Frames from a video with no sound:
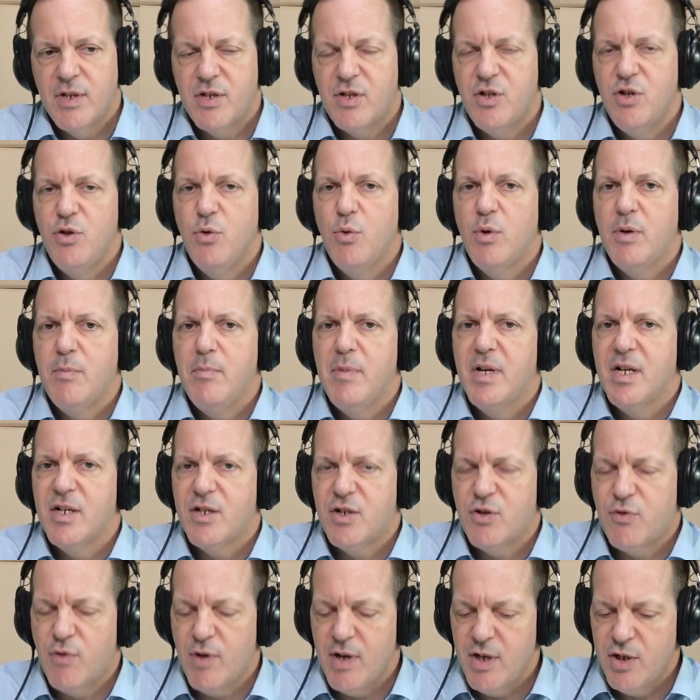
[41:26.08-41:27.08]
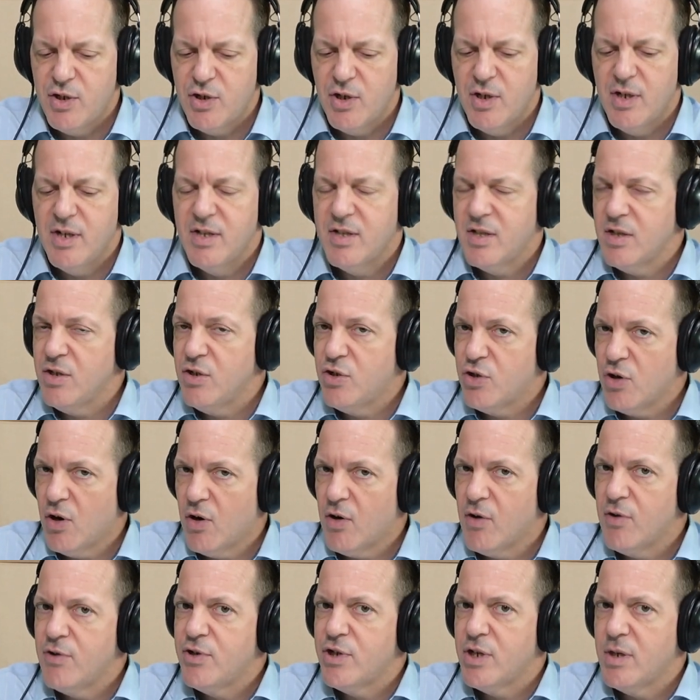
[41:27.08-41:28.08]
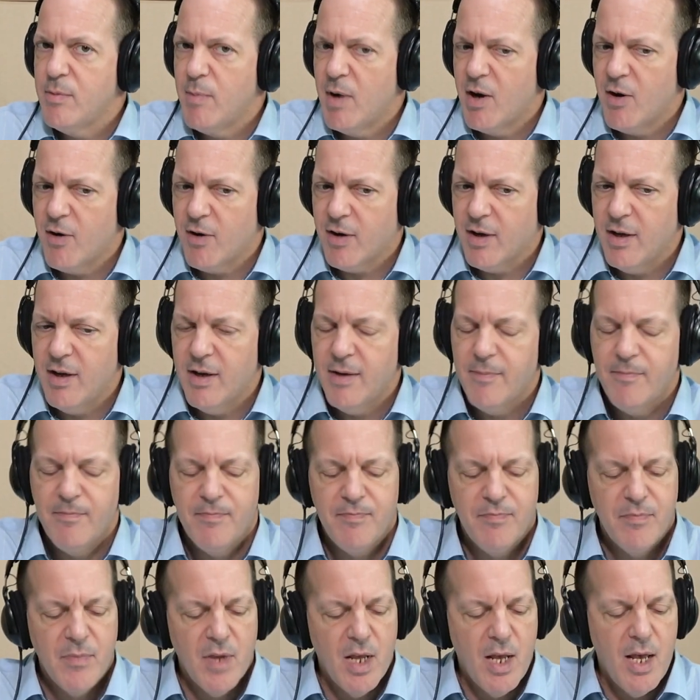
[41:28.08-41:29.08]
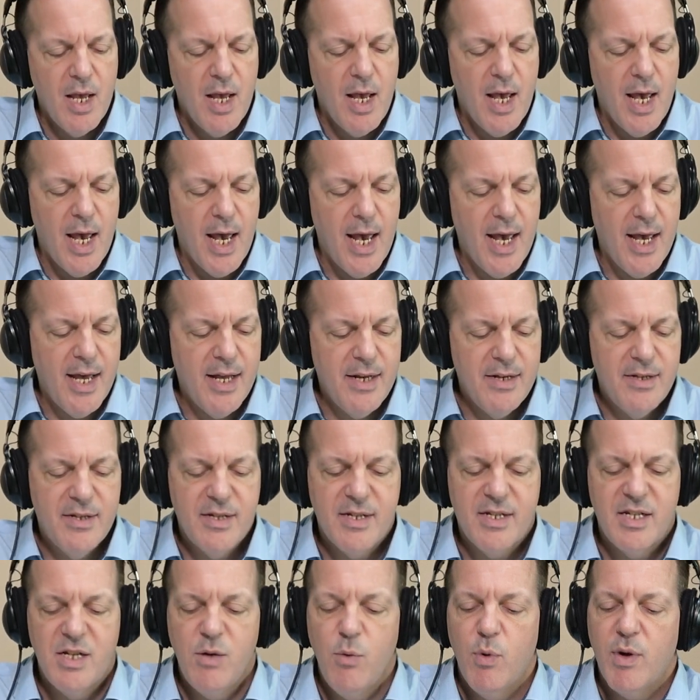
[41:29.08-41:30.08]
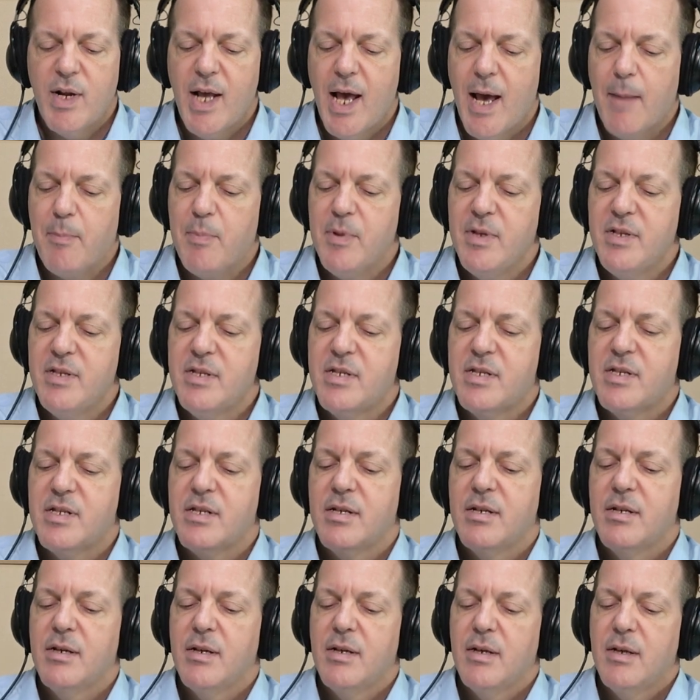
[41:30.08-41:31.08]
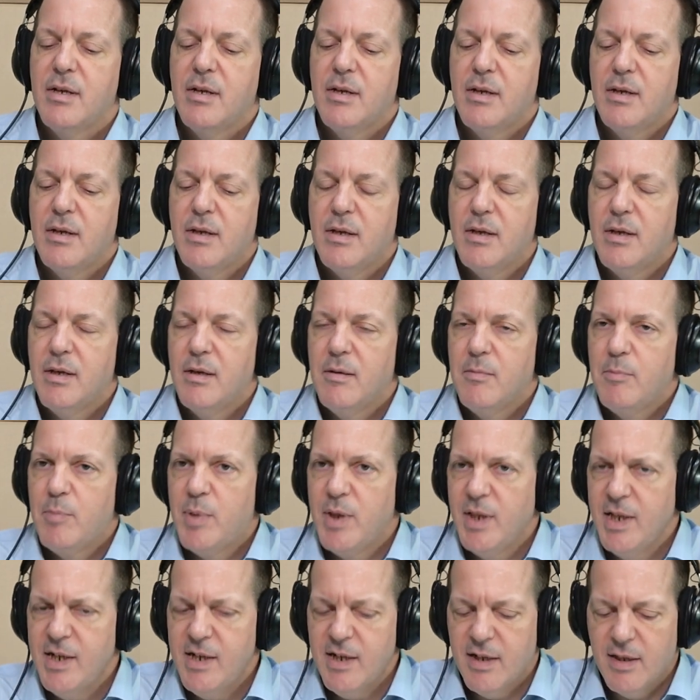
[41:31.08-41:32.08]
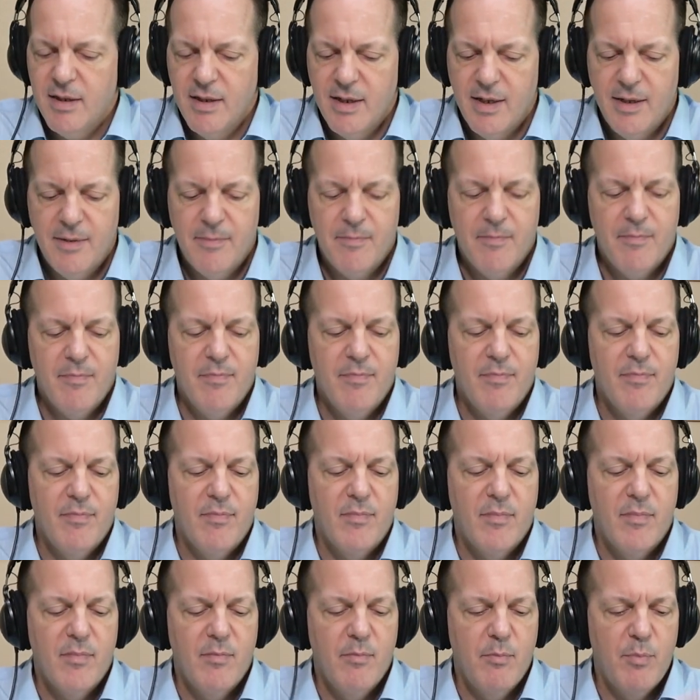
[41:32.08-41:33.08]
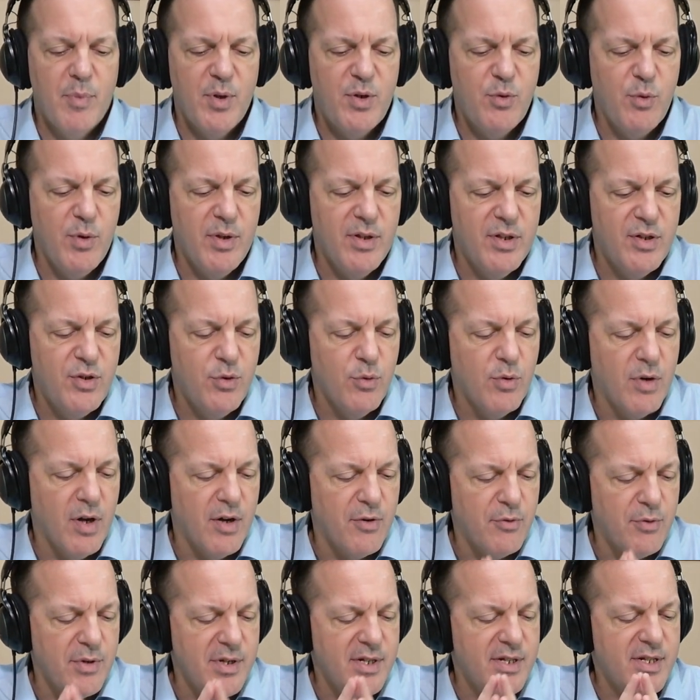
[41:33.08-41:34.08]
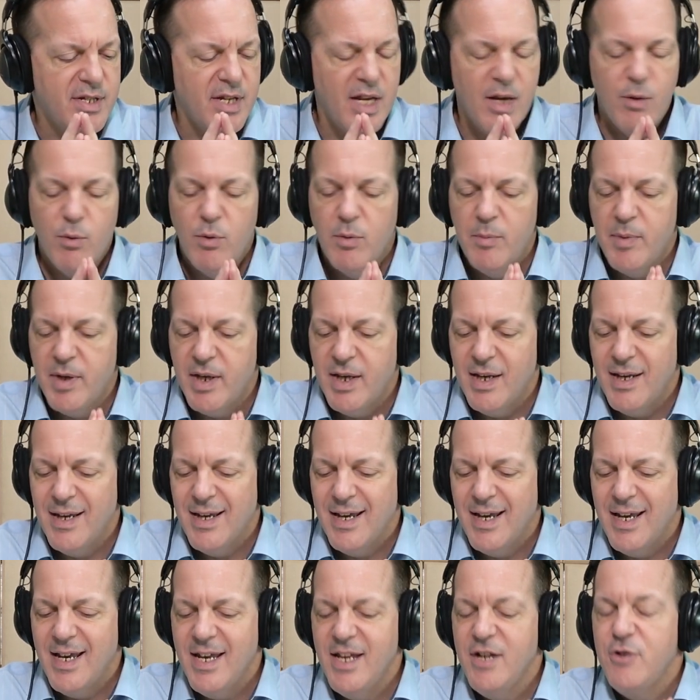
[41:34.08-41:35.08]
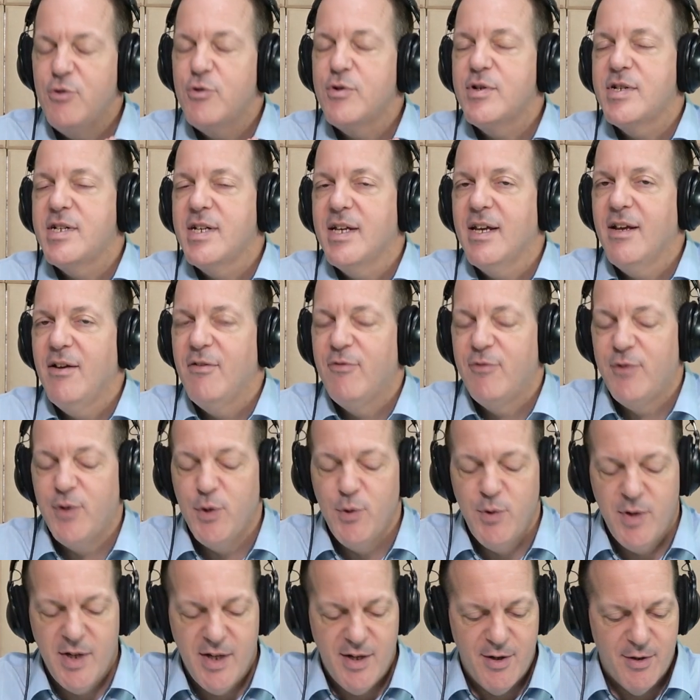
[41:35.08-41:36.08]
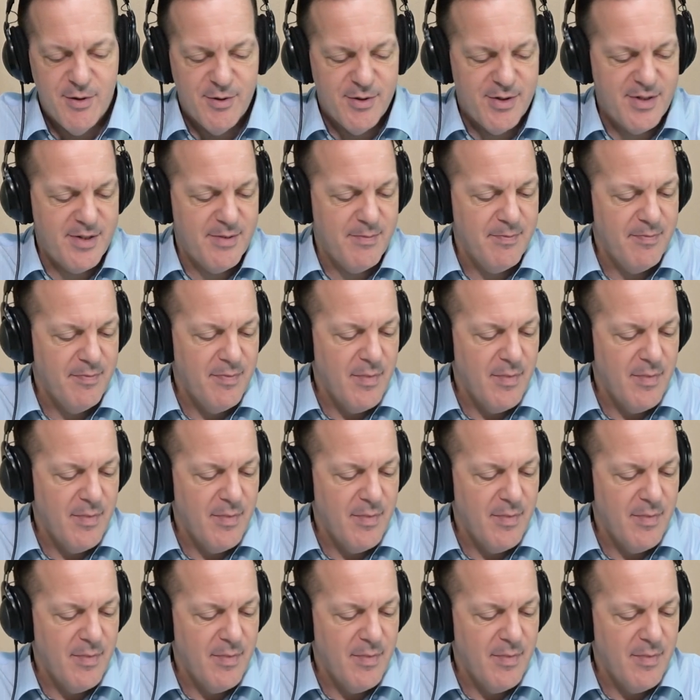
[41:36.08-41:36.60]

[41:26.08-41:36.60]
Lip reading: new administration is in charge in America, and to see what happens politically between the two countries. It will be interesting few years.